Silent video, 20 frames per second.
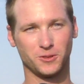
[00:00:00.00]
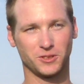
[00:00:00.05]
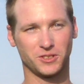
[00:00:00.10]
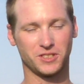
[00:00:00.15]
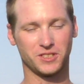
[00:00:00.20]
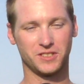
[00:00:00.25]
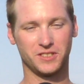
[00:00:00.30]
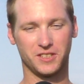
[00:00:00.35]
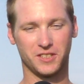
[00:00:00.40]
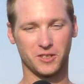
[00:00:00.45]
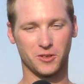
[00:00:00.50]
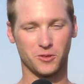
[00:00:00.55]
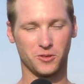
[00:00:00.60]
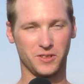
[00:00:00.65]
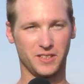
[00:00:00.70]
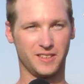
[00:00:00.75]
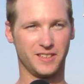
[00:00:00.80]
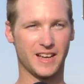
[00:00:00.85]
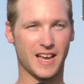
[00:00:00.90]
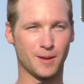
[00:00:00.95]
who's you know
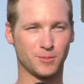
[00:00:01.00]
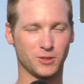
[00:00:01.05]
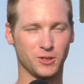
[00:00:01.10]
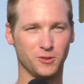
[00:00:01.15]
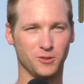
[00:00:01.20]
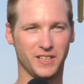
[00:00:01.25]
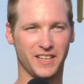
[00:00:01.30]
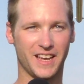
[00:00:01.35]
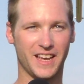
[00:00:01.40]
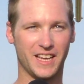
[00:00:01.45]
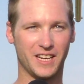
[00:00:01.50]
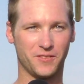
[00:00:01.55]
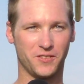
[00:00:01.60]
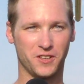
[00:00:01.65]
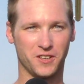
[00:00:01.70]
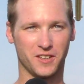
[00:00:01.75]
we absolutely hate if